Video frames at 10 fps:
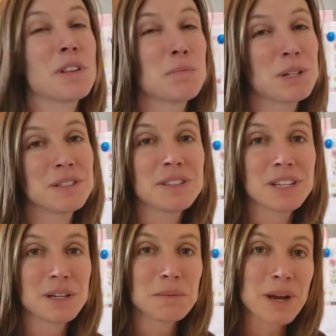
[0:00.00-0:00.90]
or the person that
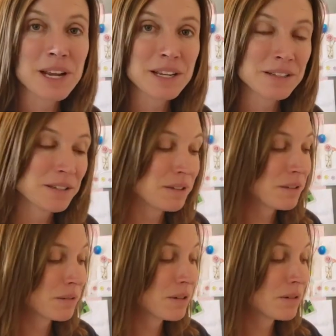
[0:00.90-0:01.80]
you're writing
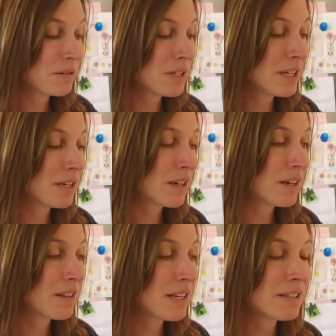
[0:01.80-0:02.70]
to goes
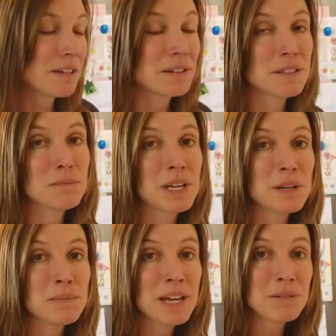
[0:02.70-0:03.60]
here. That tells the
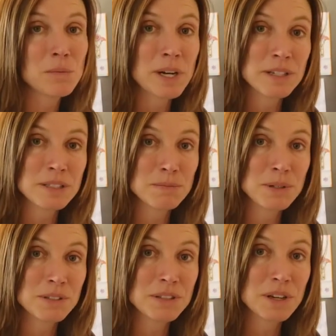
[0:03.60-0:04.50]
mailman where it's
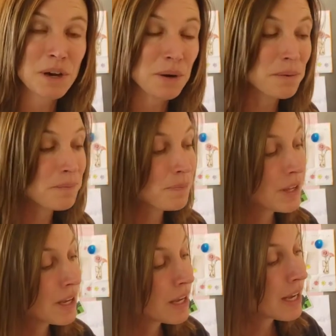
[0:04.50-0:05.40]
supposed to go.
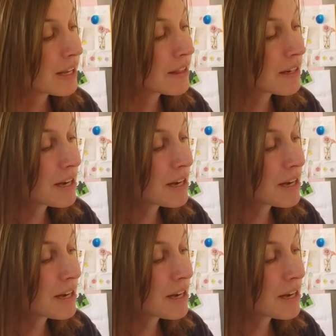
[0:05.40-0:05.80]
And then